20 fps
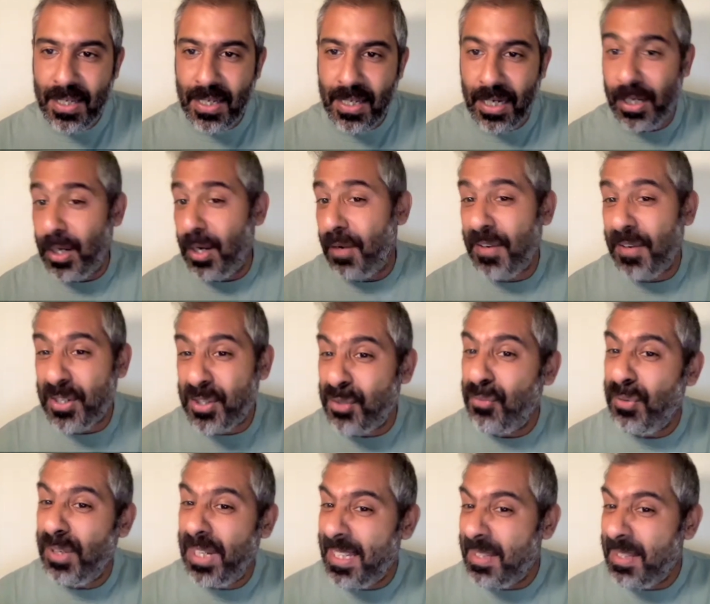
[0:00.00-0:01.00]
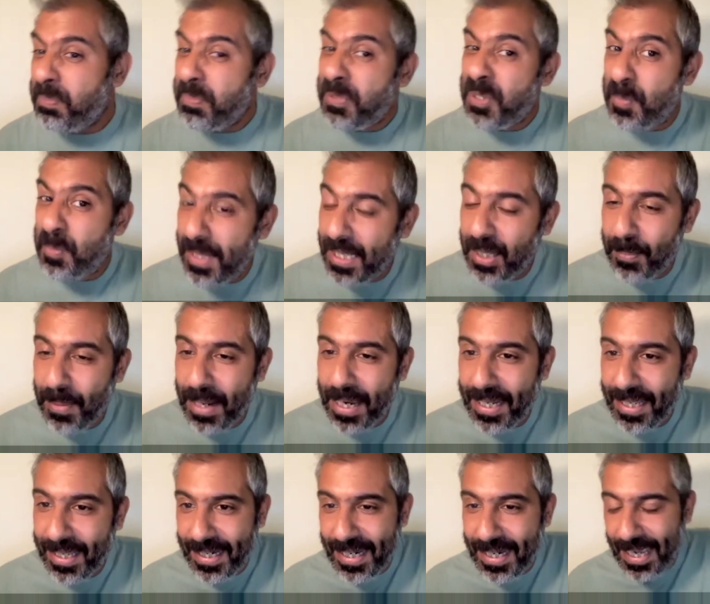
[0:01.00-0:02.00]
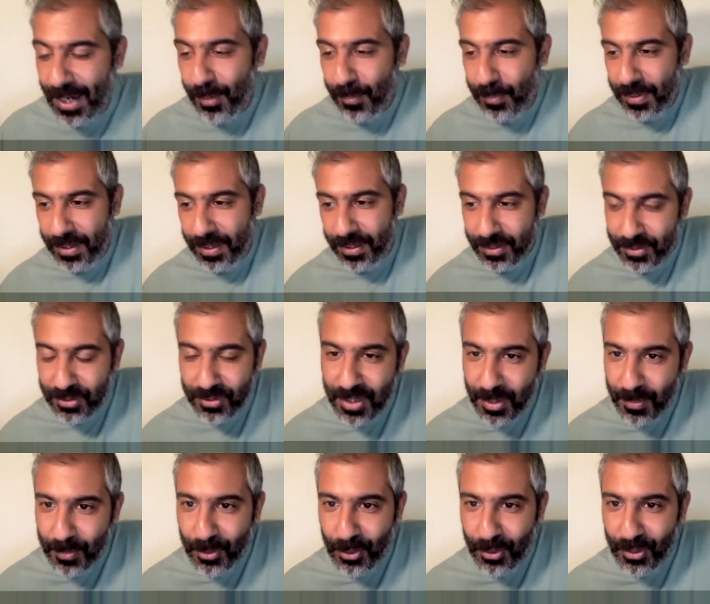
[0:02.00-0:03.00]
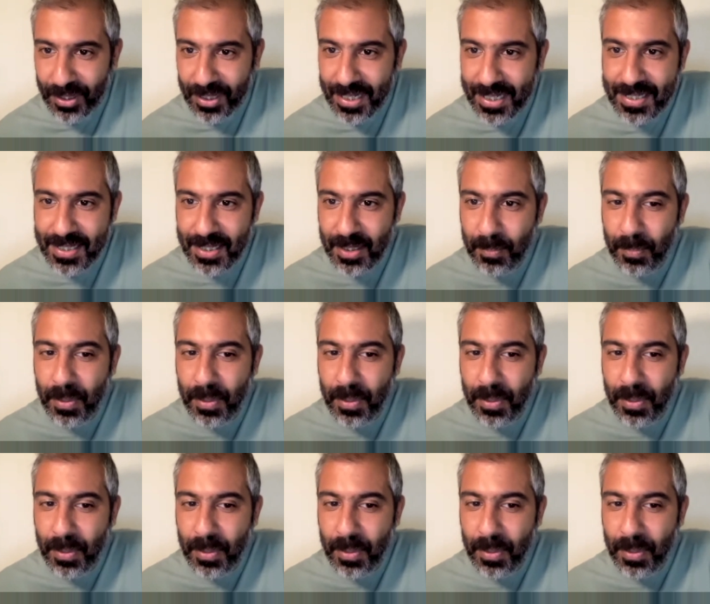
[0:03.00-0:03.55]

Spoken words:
I don't know if I should really speak about it now, but just come along and listen.